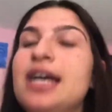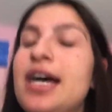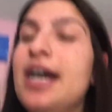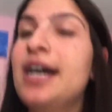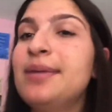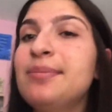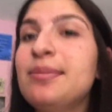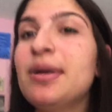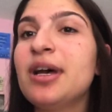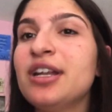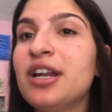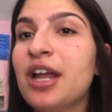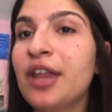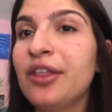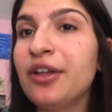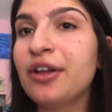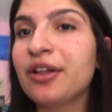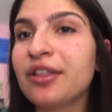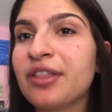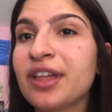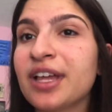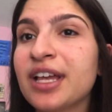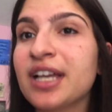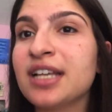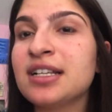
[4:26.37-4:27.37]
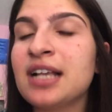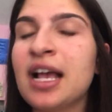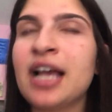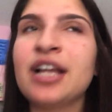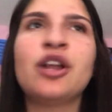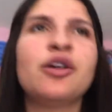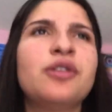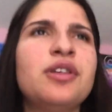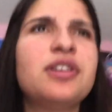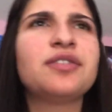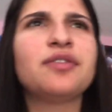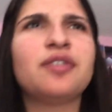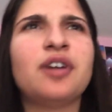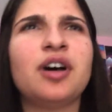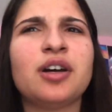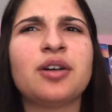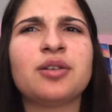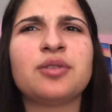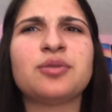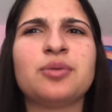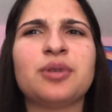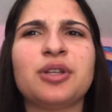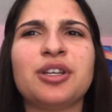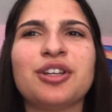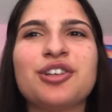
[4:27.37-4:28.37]
Um, another thing is I know this vlog
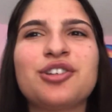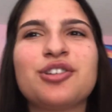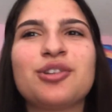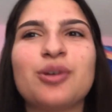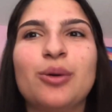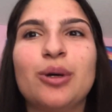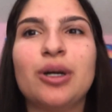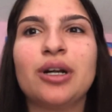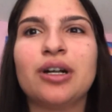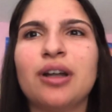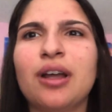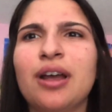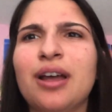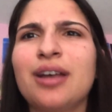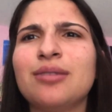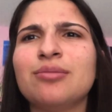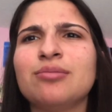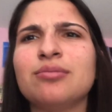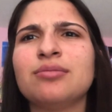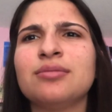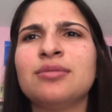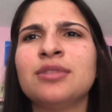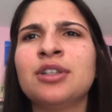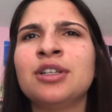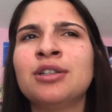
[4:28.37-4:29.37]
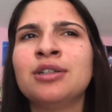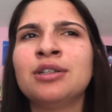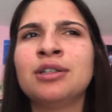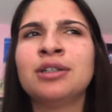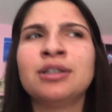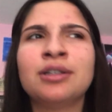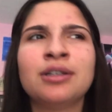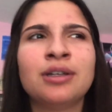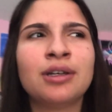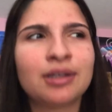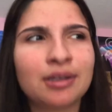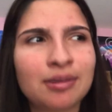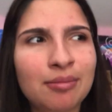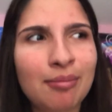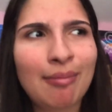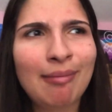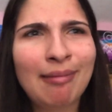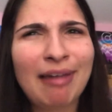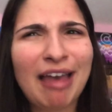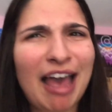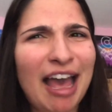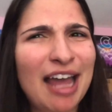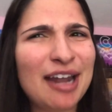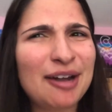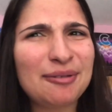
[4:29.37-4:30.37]
was really short. Um,
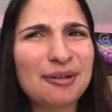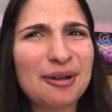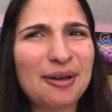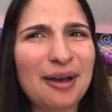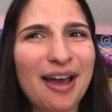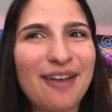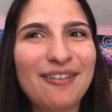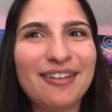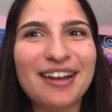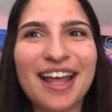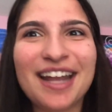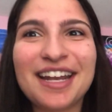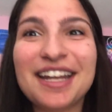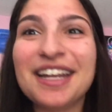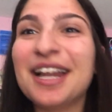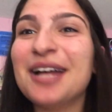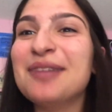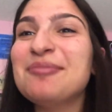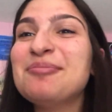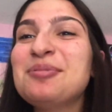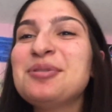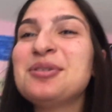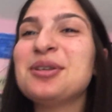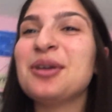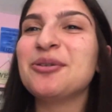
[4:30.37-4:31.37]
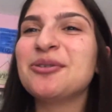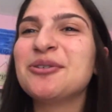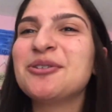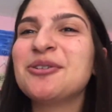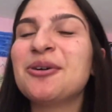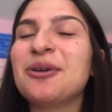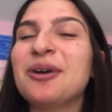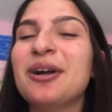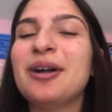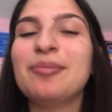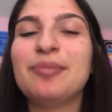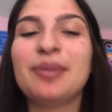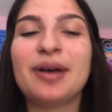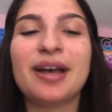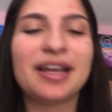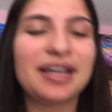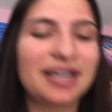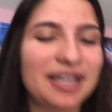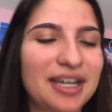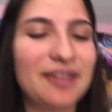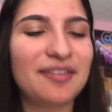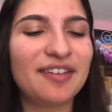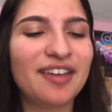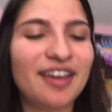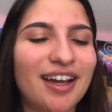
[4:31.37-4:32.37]
I don't know how it ended up so short, but
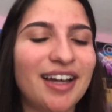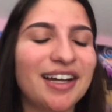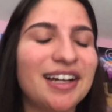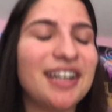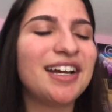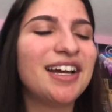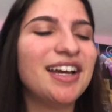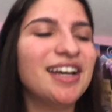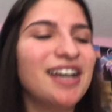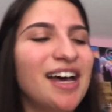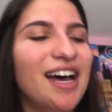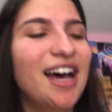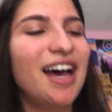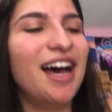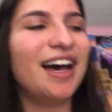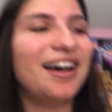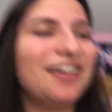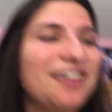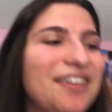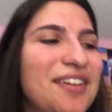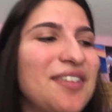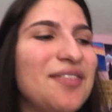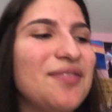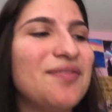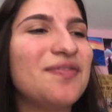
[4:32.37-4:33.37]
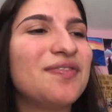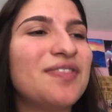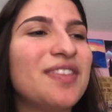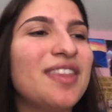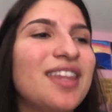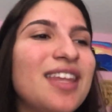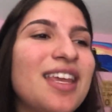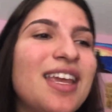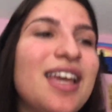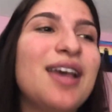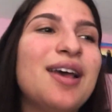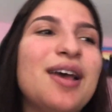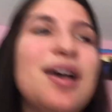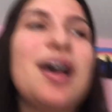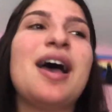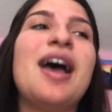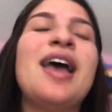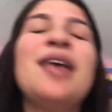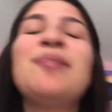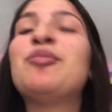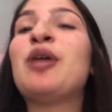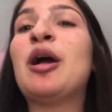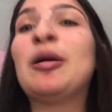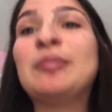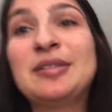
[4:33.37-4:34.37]
here we are. Um,
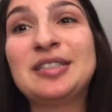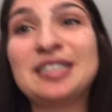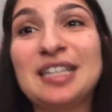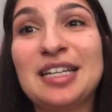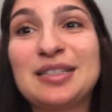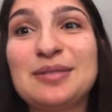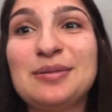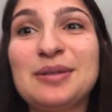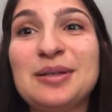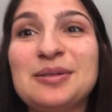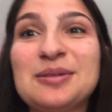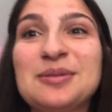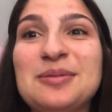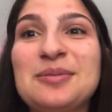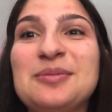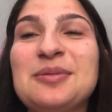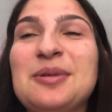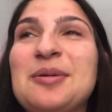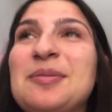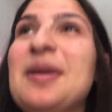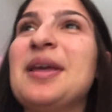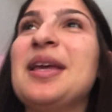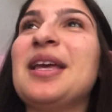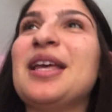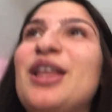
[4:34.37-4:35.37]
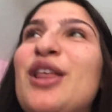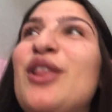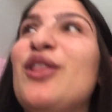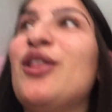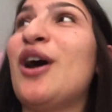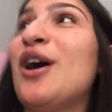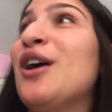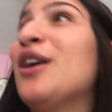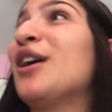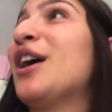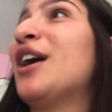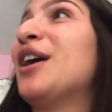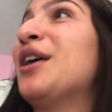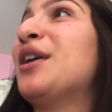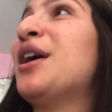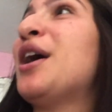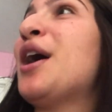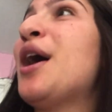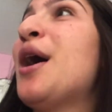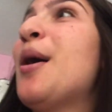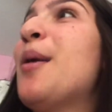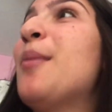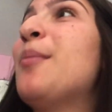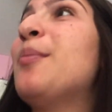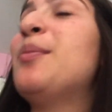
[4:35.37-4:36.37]
I promise next week's will be longer.
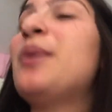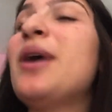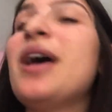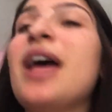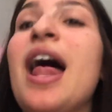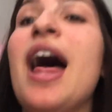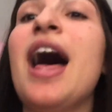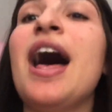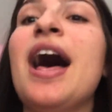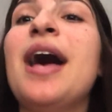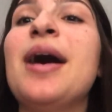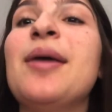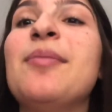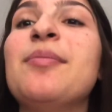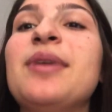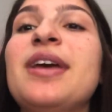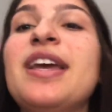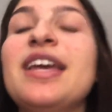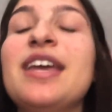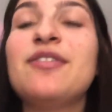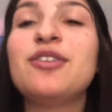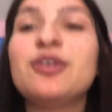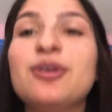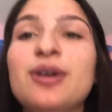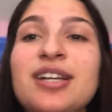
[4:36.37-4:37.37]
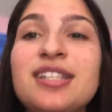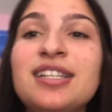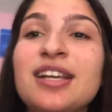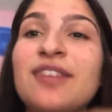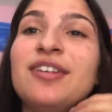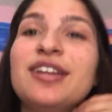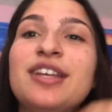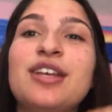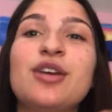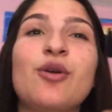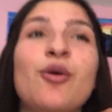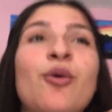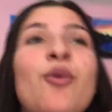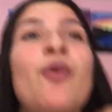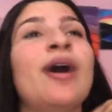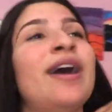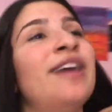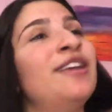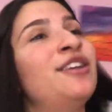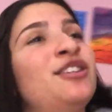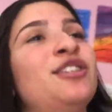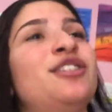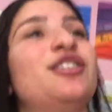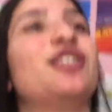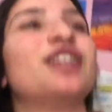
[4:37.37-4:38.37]
But um, if you guys have any
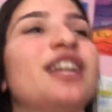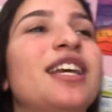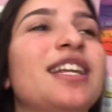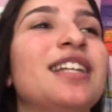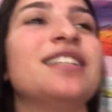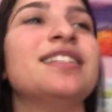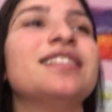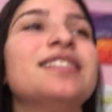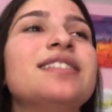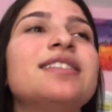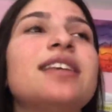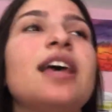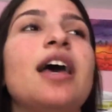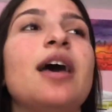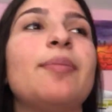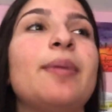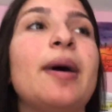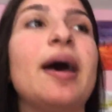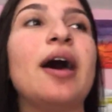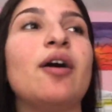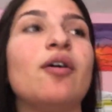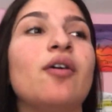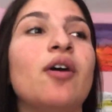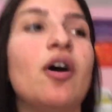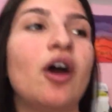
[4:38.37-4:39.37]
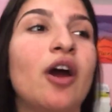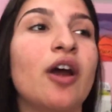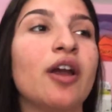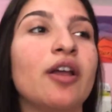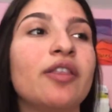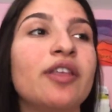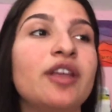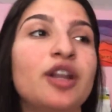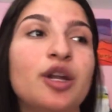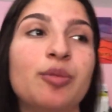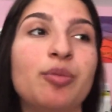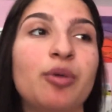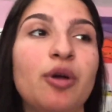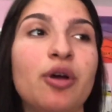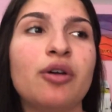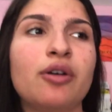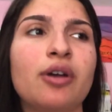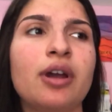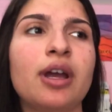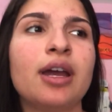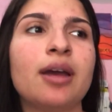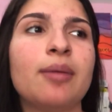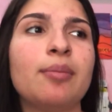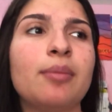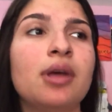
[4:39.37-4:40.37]
questions about our theater
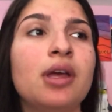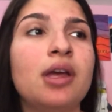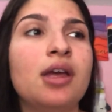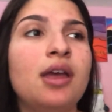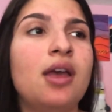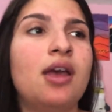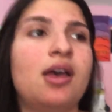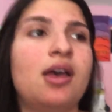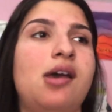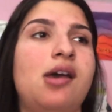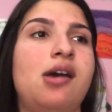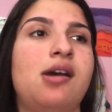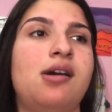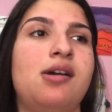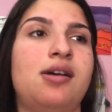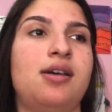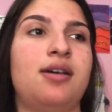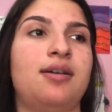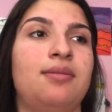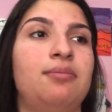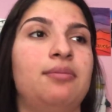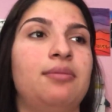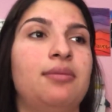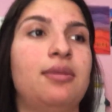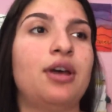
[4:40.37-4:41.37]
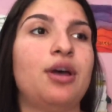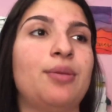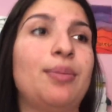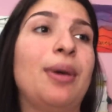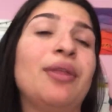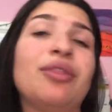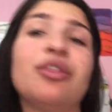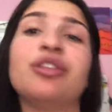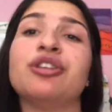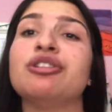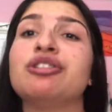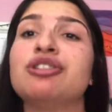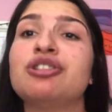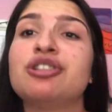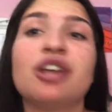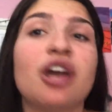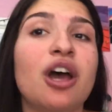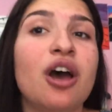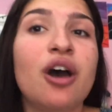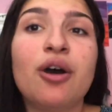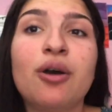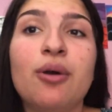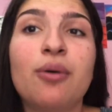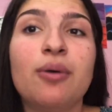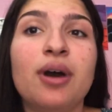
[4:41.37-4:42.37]
program, um, about the
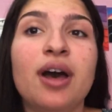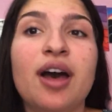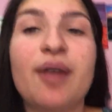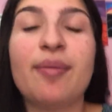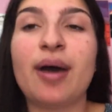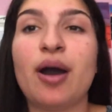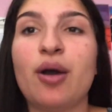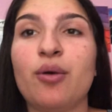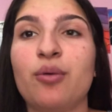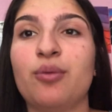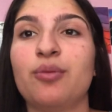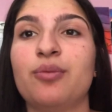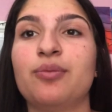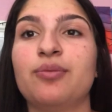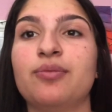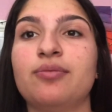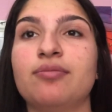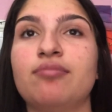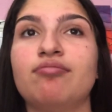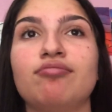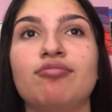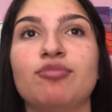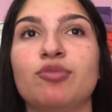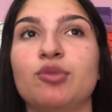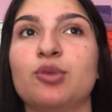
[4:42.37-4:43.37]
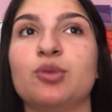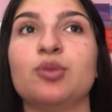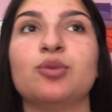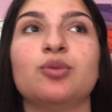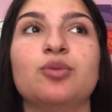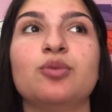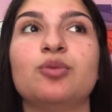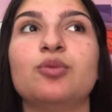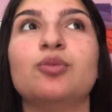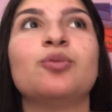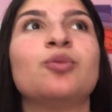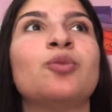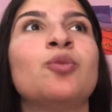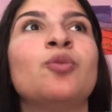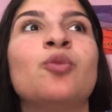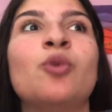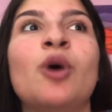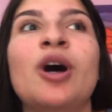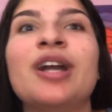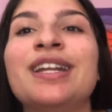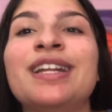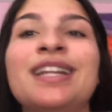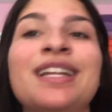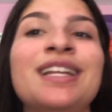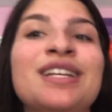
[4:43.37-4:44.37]
show, about
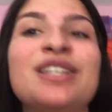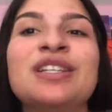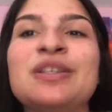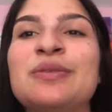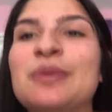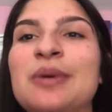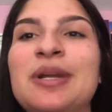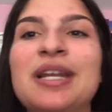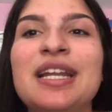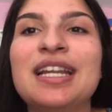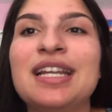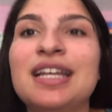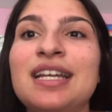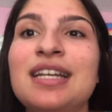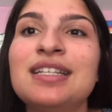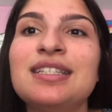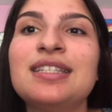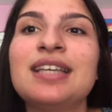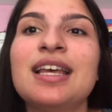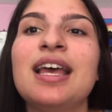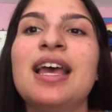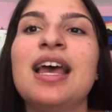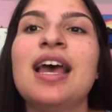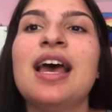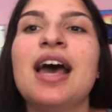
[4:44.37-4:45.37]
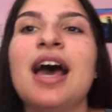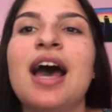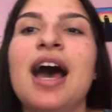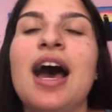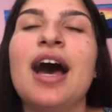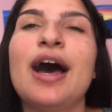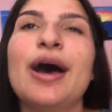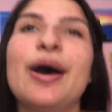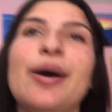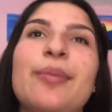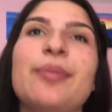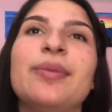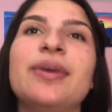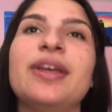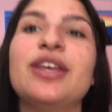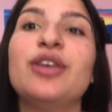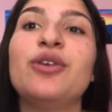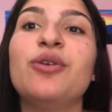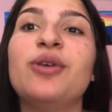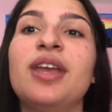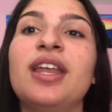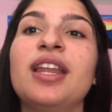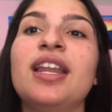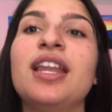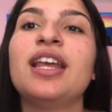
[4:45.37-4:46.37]
what it is when it is um,
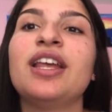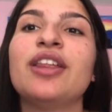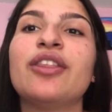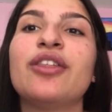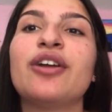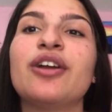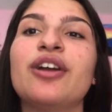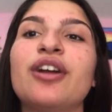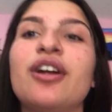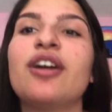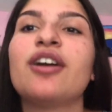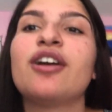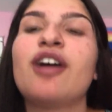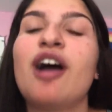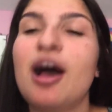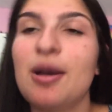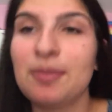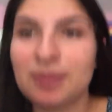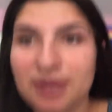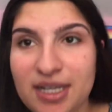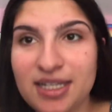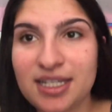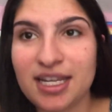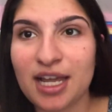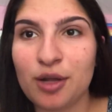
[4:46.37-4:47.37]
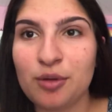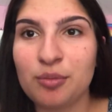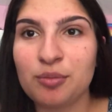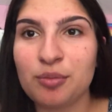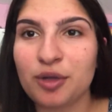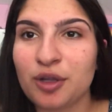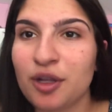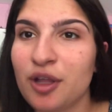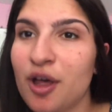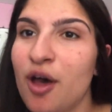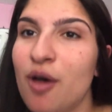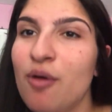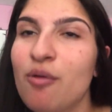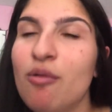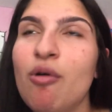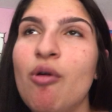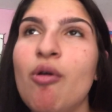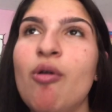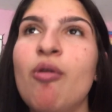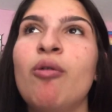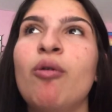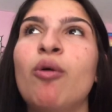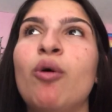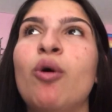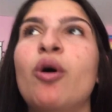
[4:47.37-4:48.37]
you can either comment down below
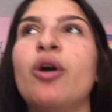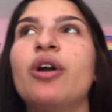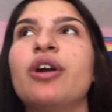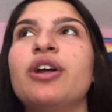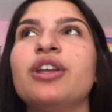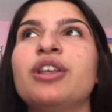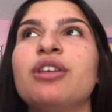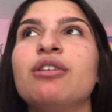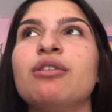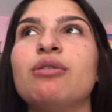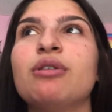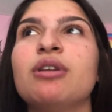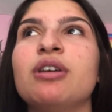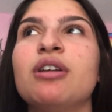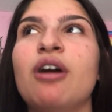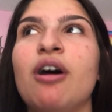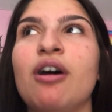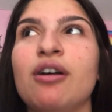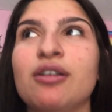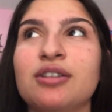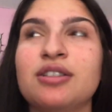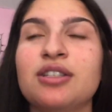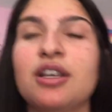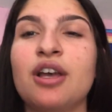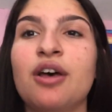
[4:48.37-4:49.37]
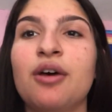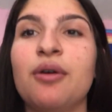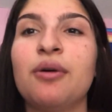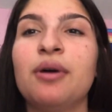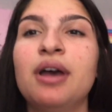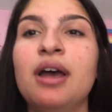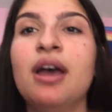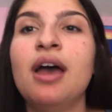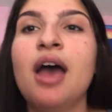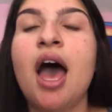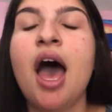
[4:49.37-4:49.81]
or you could also